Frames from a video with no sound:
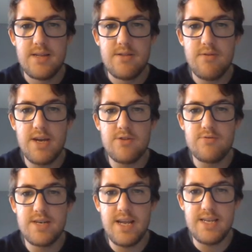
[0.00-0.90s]

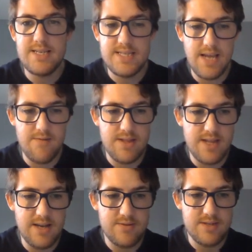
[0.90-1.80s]

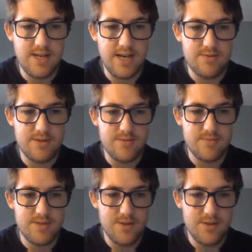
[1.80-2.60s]
387,000 households.